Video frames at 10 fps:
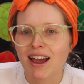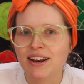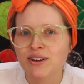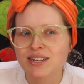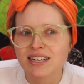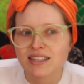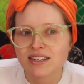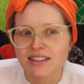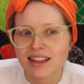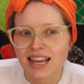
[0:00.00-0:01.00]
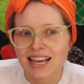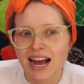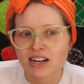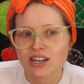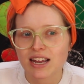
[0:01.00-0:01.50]
I noticed that he
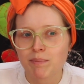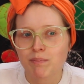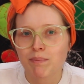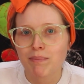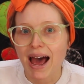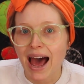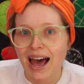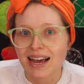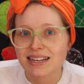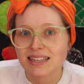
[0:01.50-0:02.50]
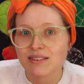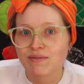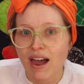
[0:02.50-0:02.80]
actually packs